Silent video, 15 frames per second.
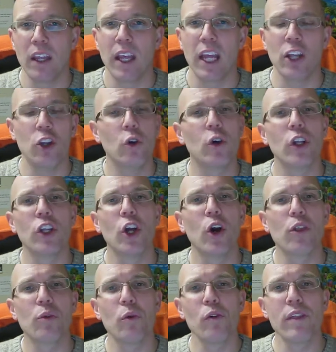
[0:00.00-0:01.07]
And you can go
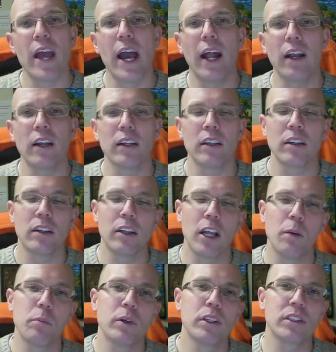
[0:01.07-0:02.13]
through that,
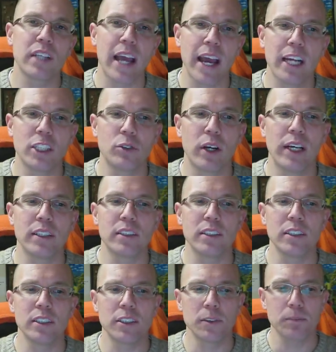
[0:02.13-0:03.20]
numbers,
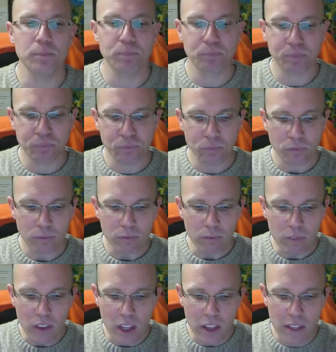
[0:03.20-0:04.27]
addresses,
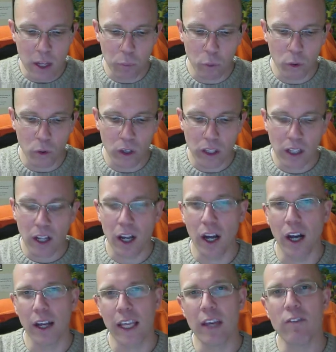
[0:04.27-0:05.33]
that will
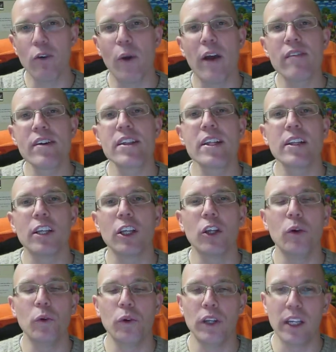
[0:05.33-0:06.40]
give you everything that
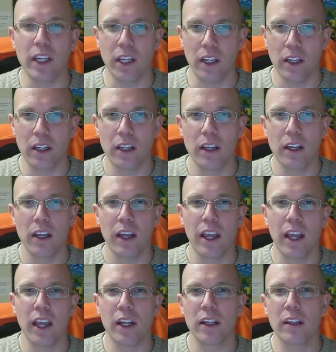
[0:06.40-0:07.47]
you need.
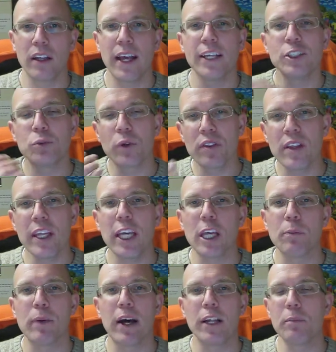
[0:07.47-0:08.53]
And as we're thinking
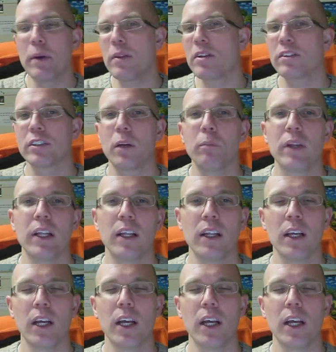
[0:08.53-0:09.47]
about it, maybe there's something,